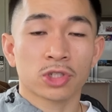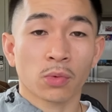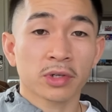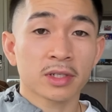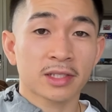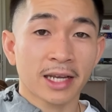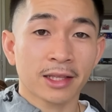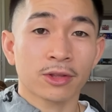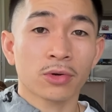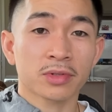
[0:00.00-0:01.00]
we're gonna
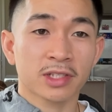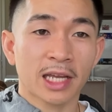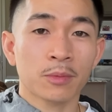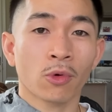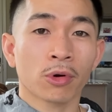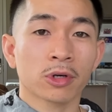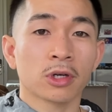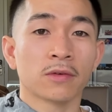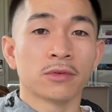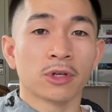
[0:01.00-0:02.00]
take those same order
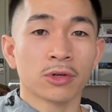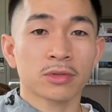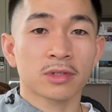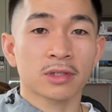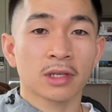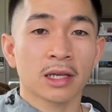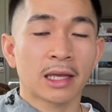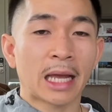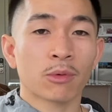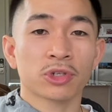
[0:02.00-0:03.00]
of notes
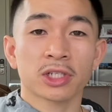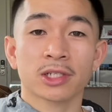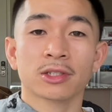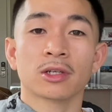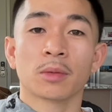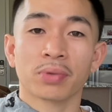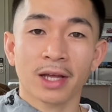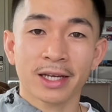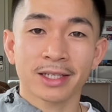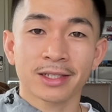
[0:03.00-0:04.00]
and we're just gonna
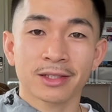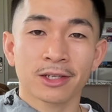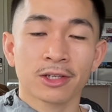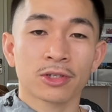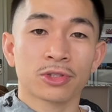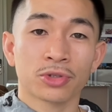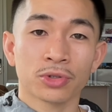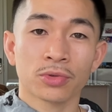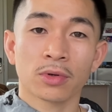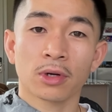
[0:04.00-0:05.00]
apply it
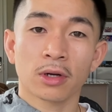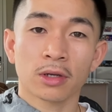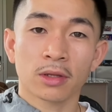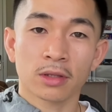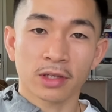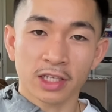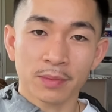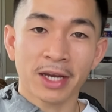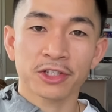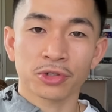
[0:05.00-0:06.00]
to the E
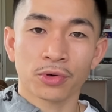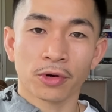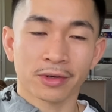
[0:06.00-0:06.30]
major chord.